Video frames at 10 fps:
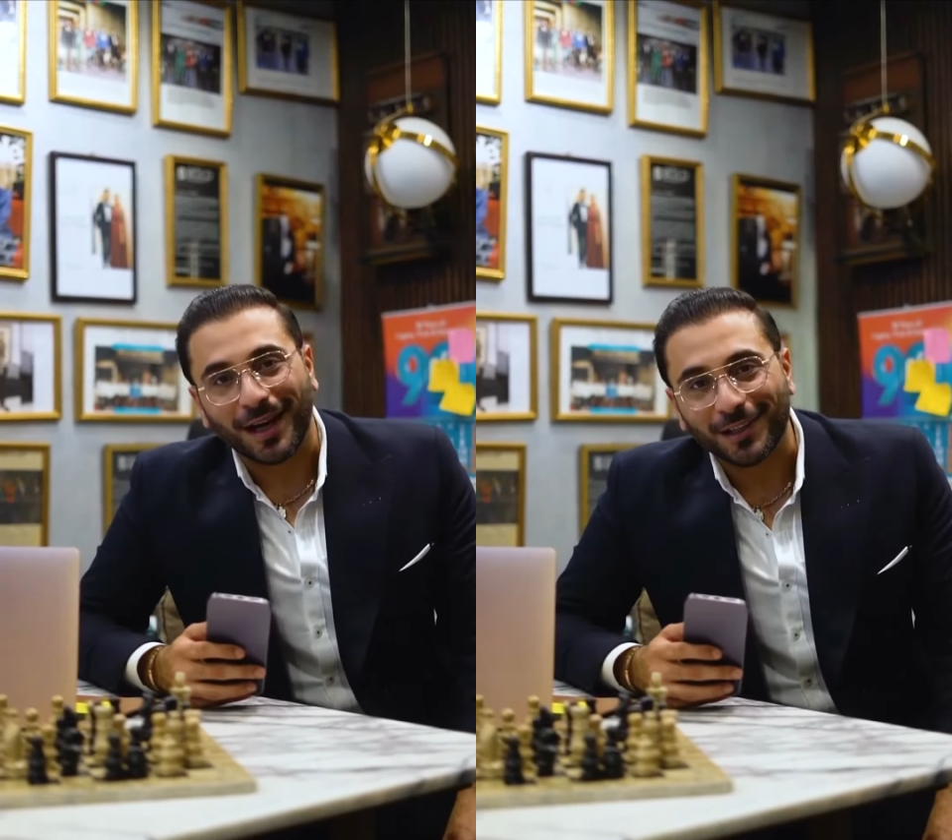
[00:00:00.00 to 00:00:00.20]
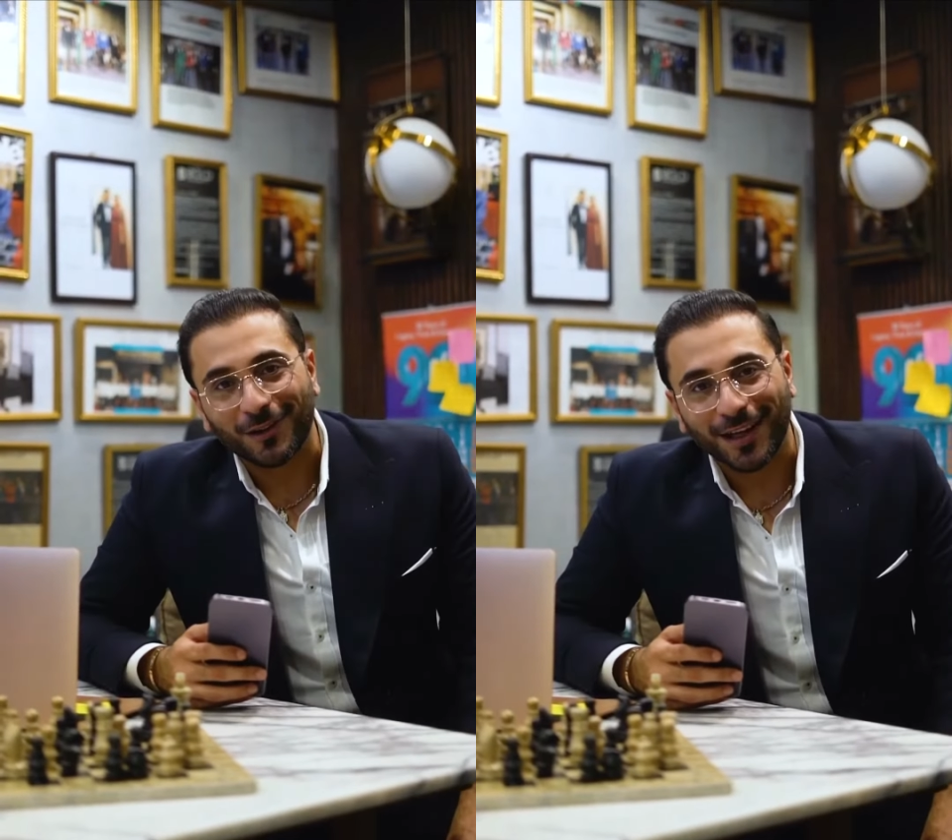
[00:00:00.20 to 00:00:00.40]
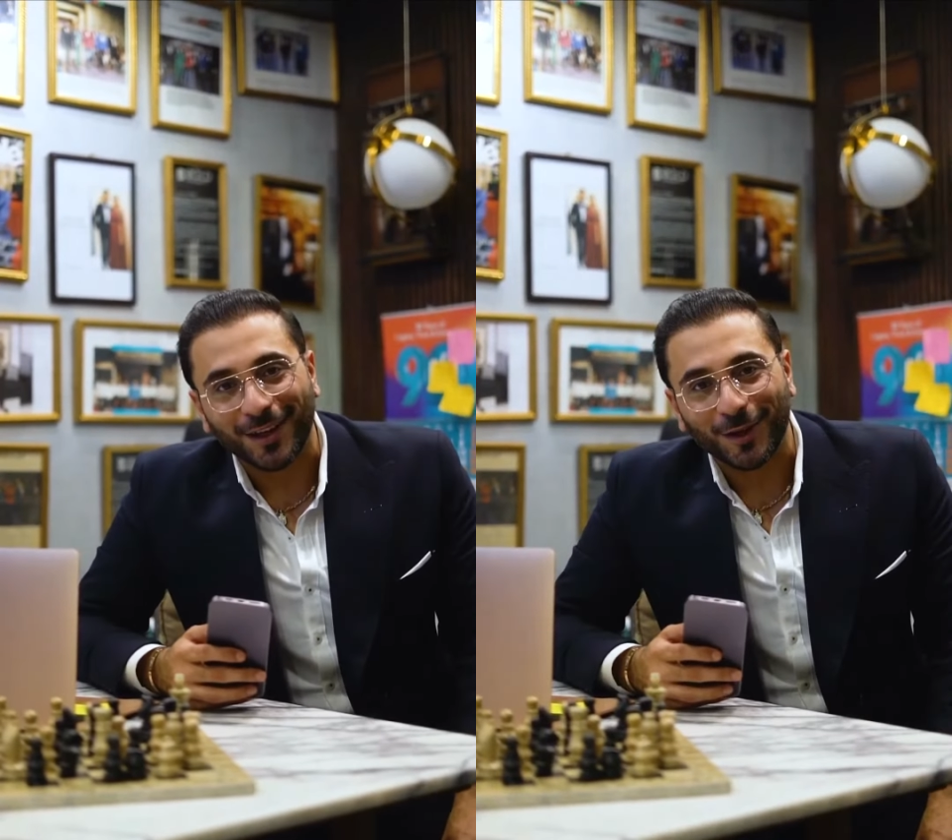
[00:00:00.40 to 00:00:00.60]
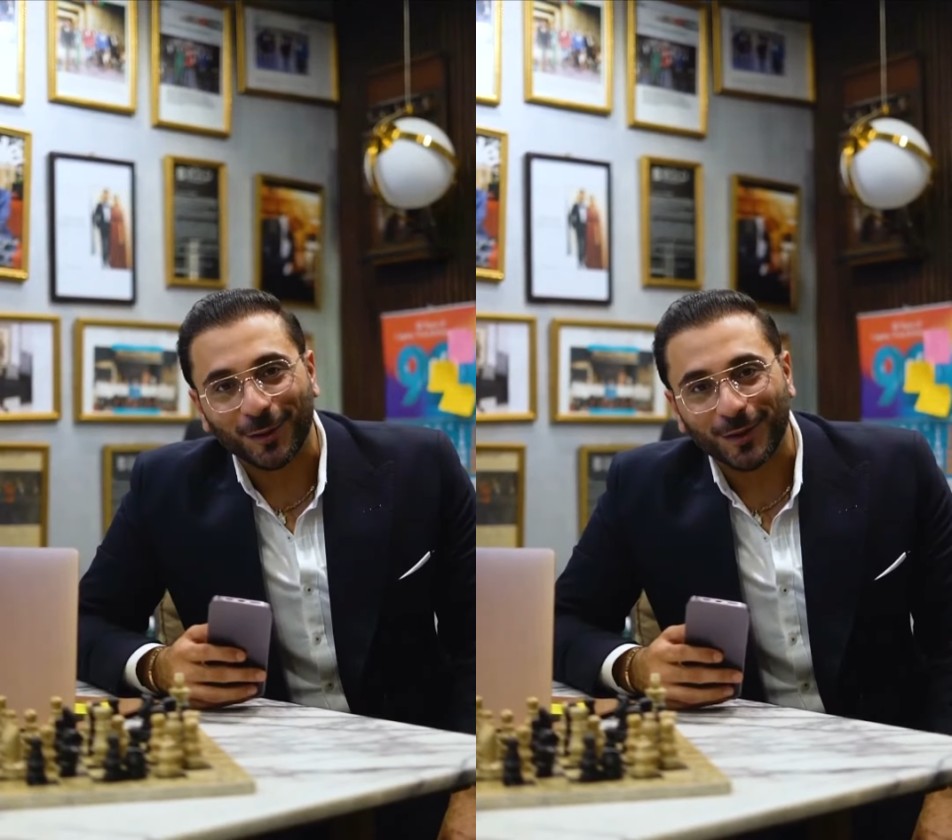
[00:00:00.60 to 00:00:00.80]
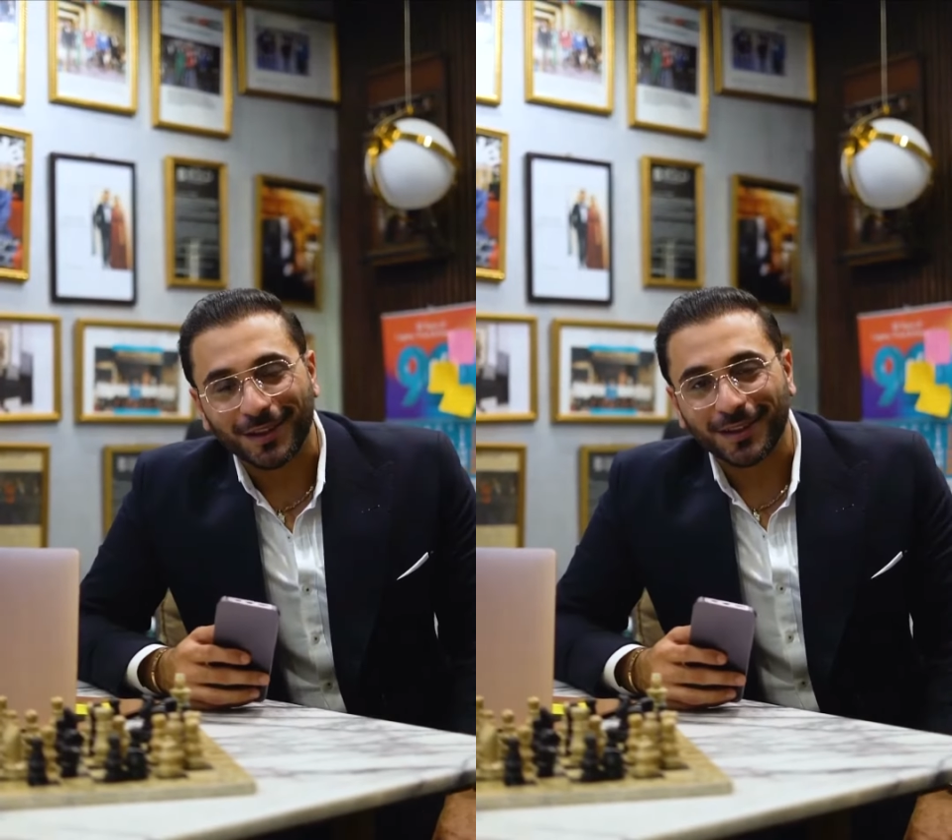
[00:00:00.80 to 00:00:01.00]
and gratitude.
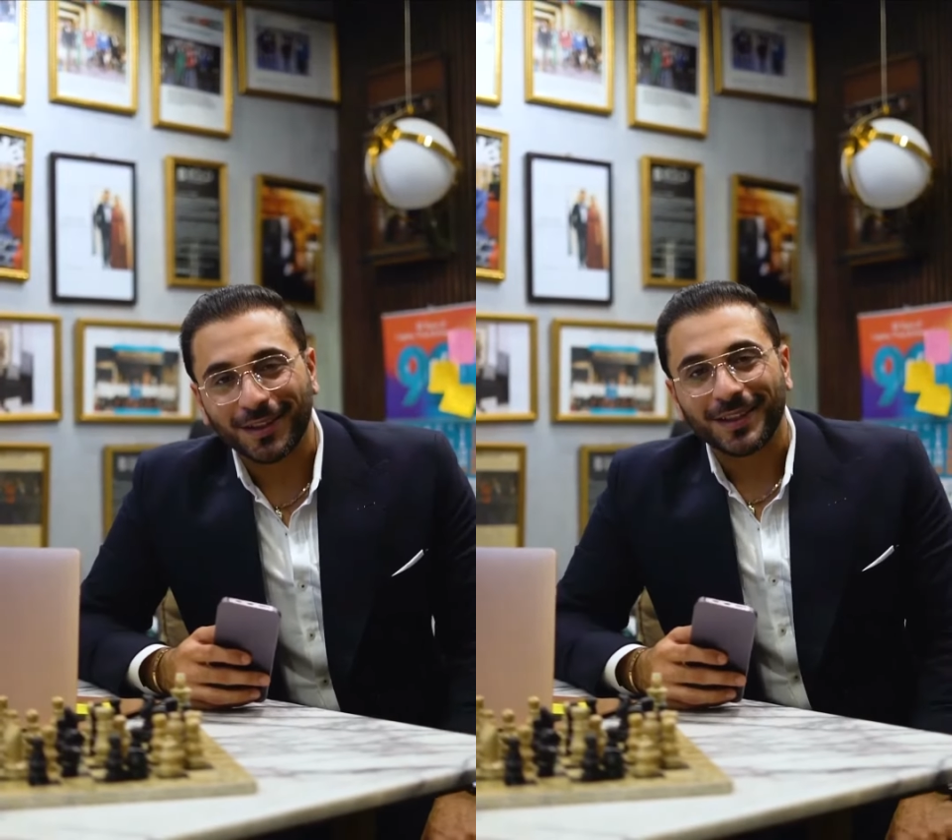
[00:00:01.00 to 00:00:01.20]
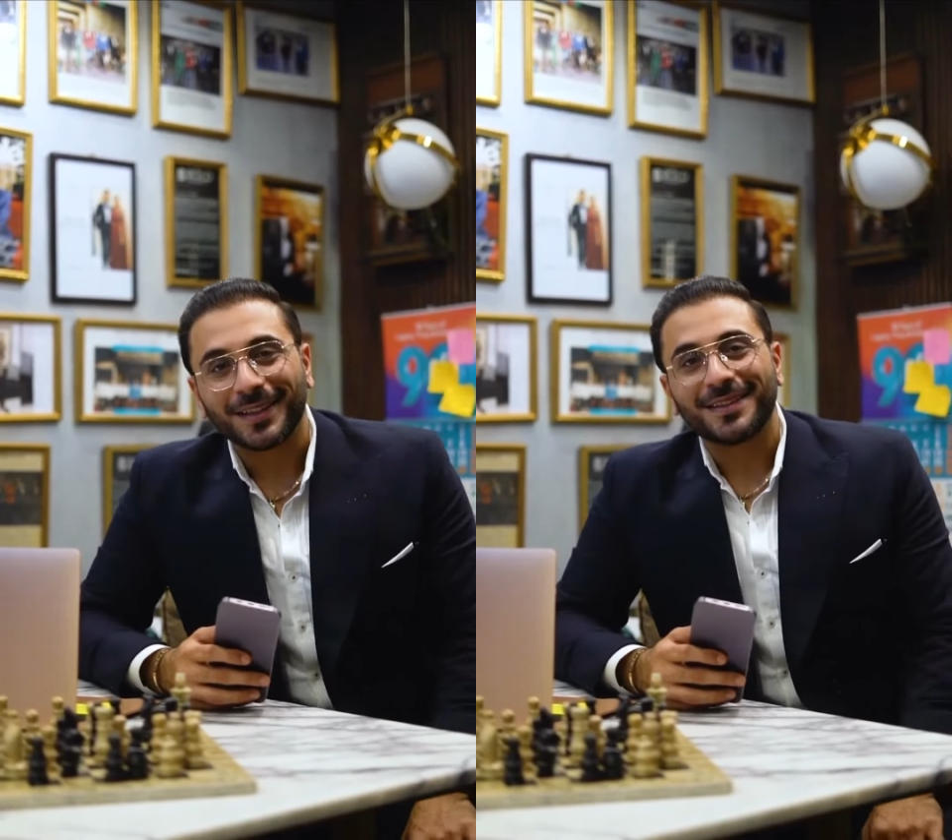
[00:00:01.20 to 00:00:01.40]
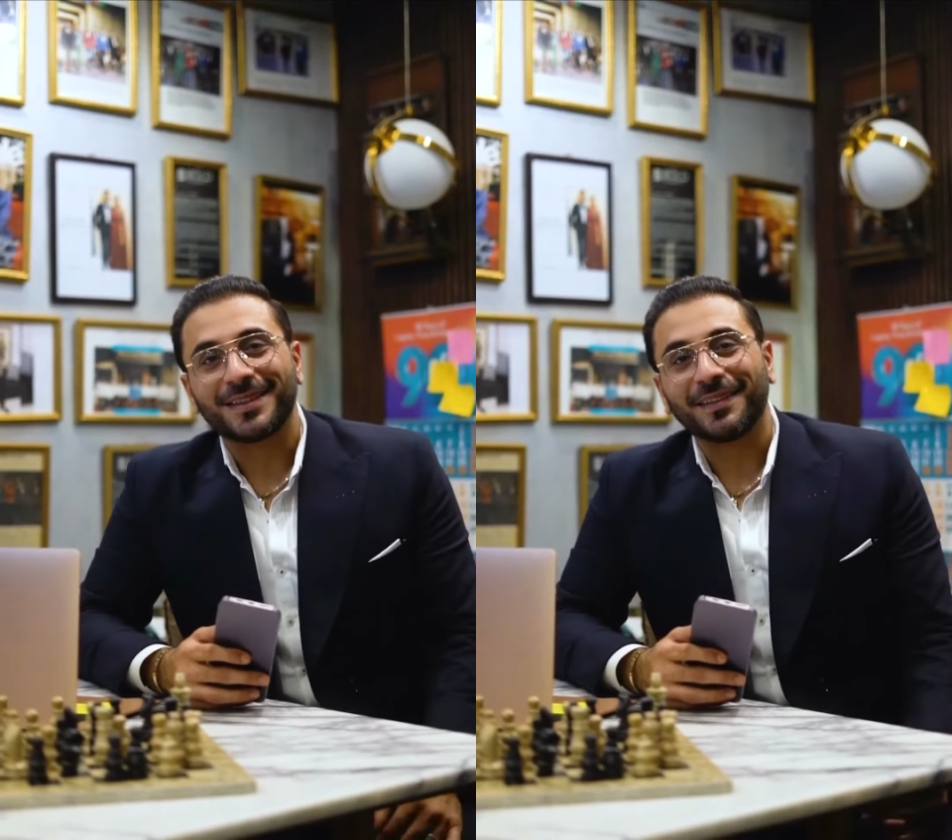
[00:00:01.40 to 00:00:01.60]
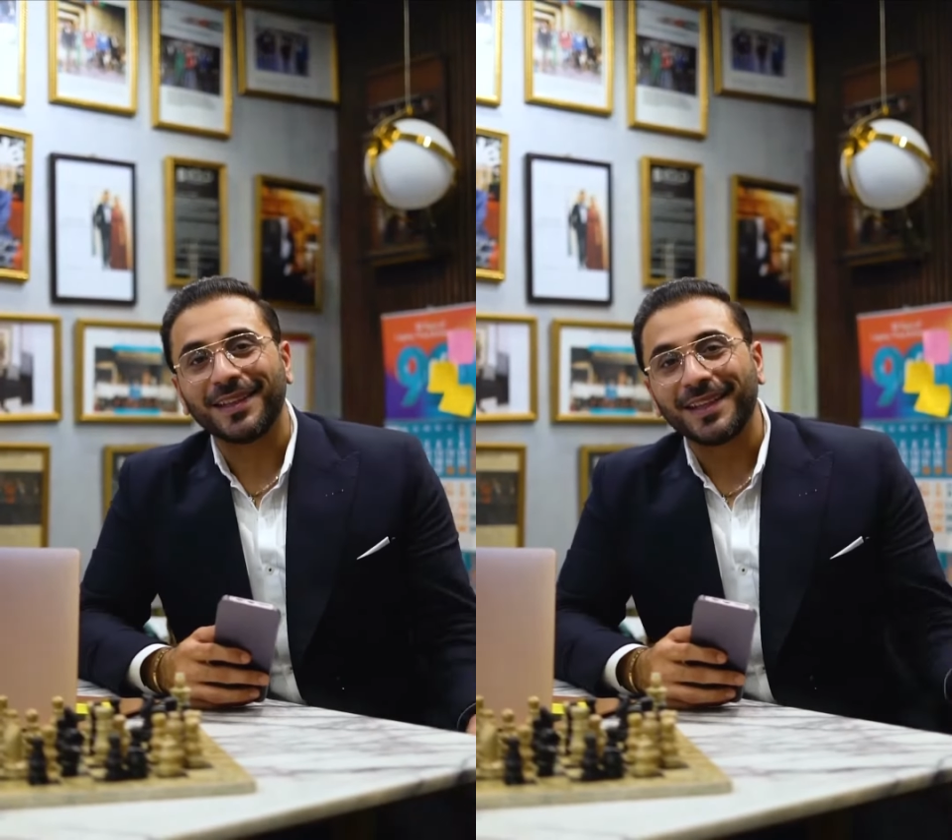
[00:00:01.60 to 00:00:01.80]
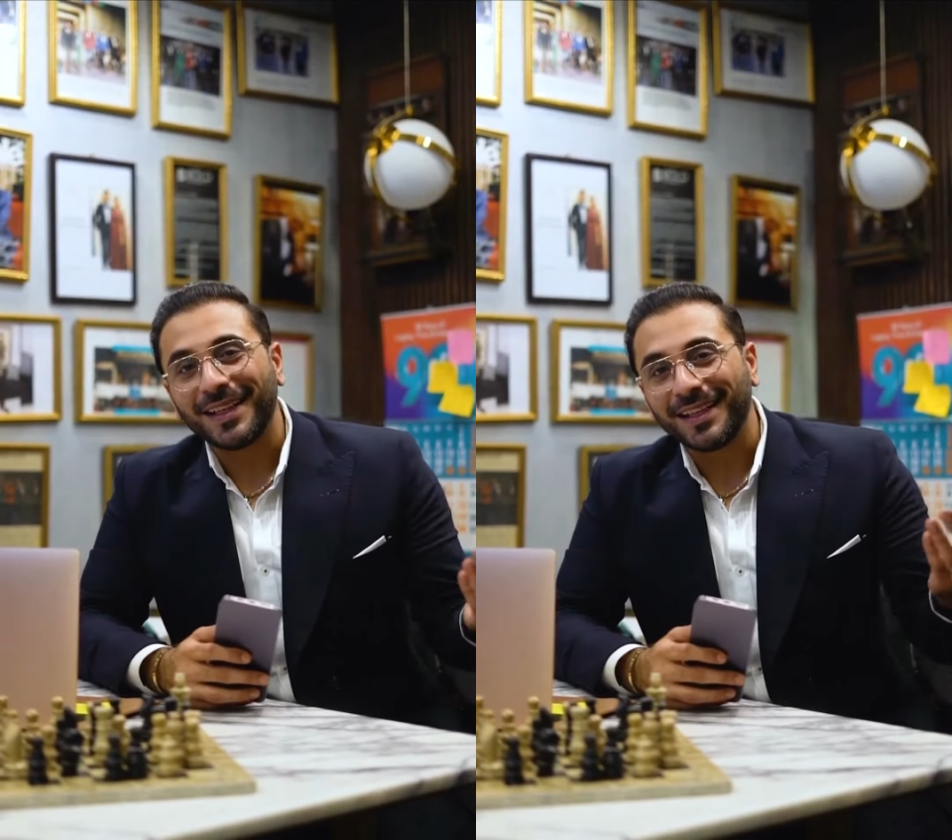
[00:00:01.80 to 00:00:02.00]

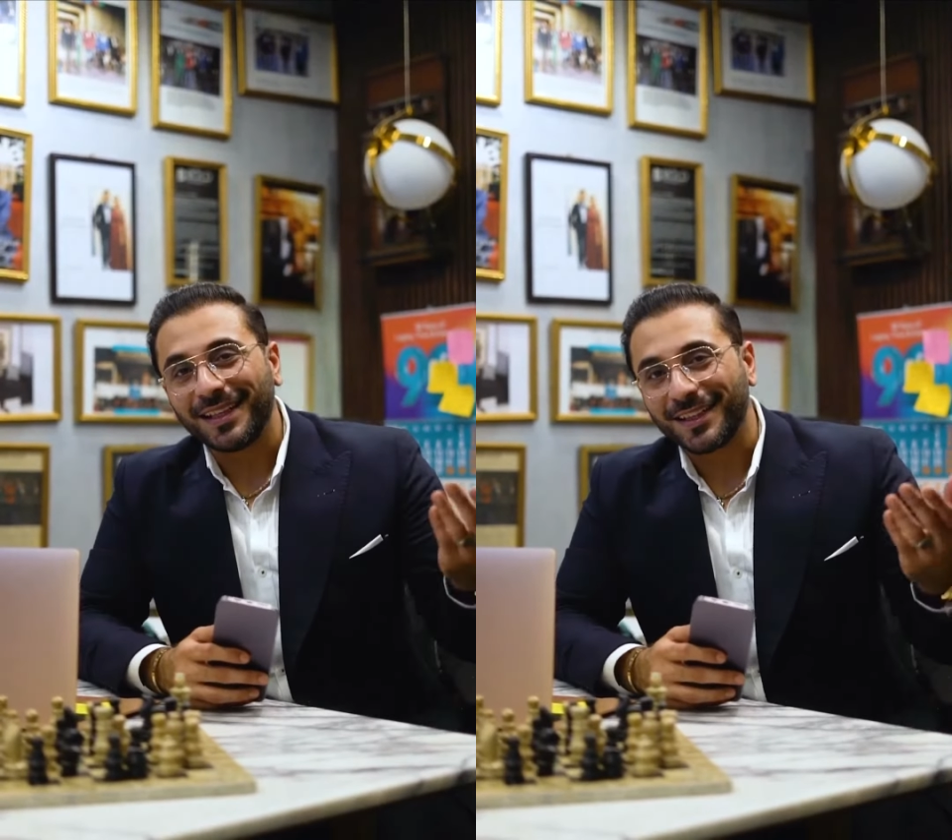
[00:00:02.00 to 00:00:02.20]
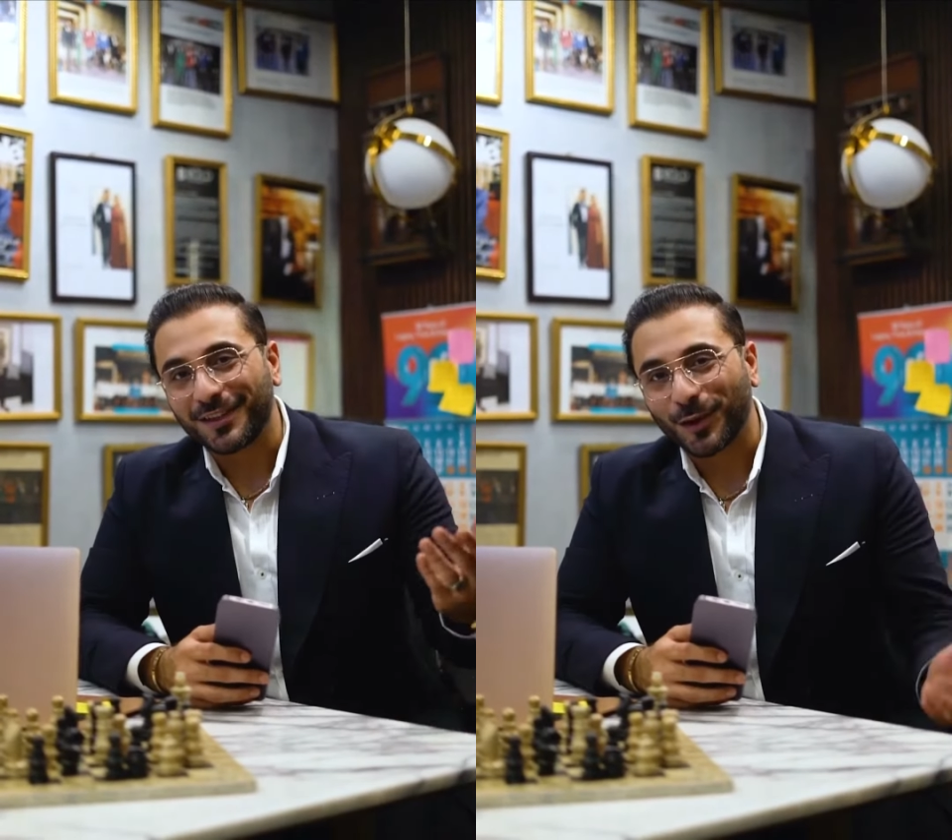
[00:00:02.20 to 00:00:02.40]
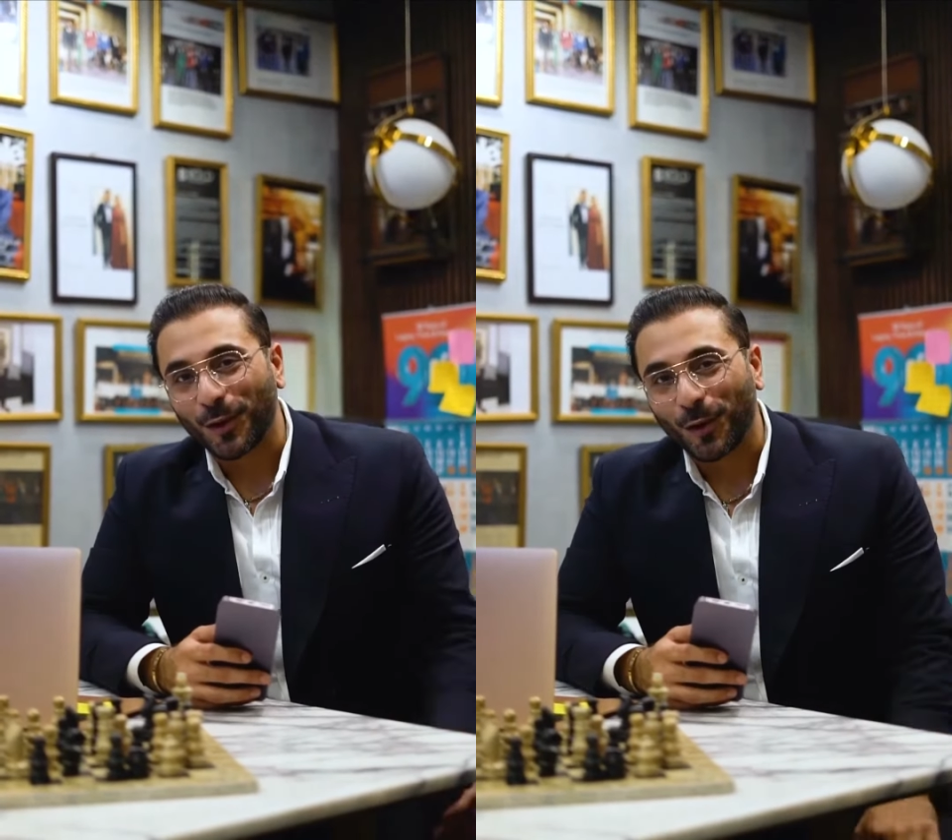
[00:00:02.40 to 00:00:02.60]
17 years ago,